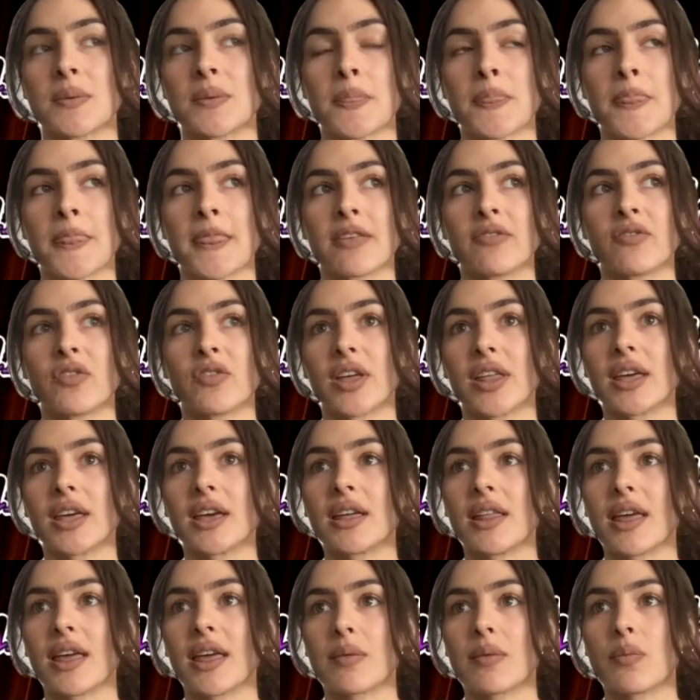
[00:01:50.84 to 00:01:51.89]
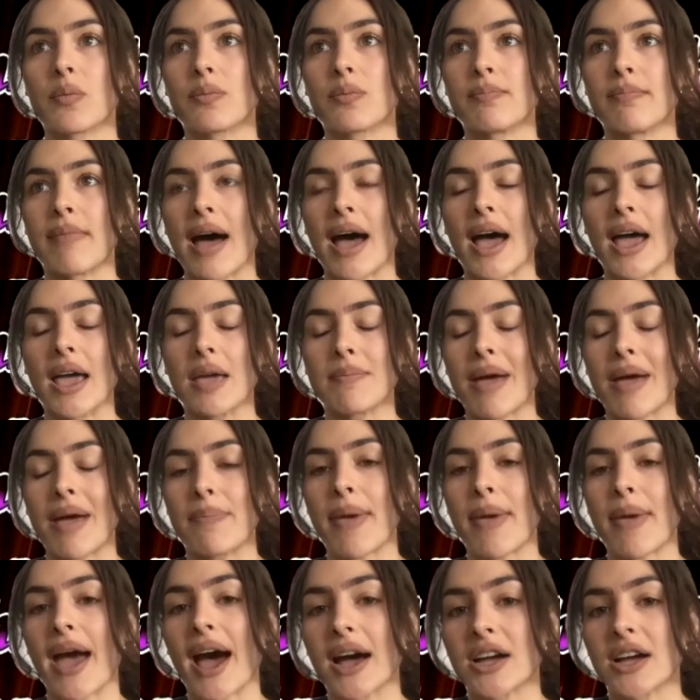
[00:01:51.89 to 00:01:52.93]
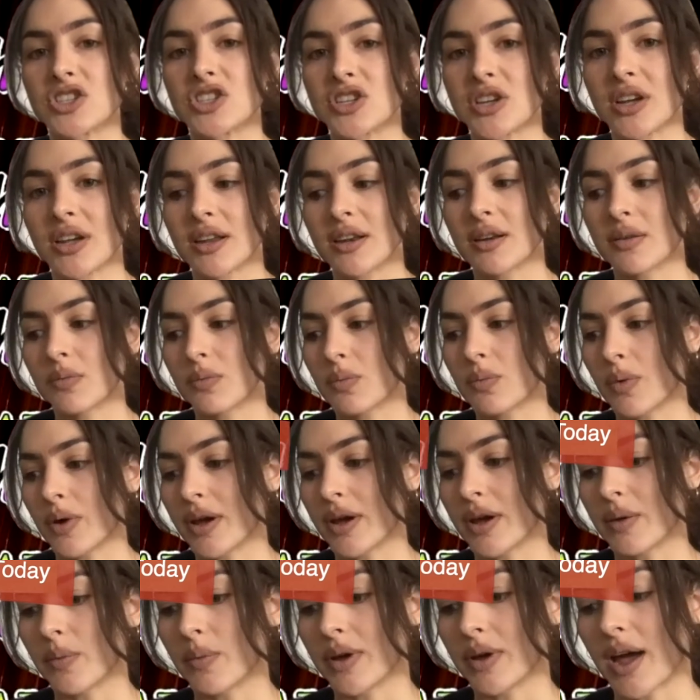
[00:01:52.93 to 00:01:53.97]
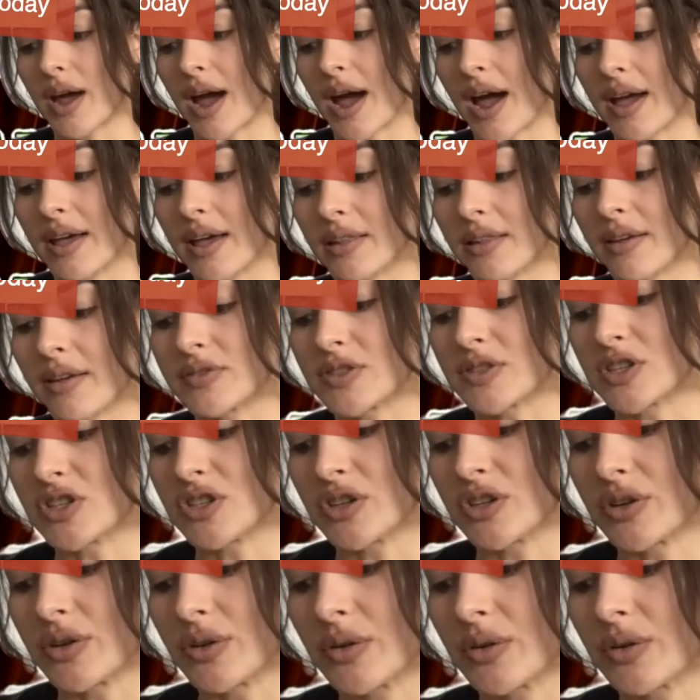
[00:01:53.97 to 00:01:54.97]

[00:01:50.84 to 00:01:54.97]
really, like, my passion, what I love to do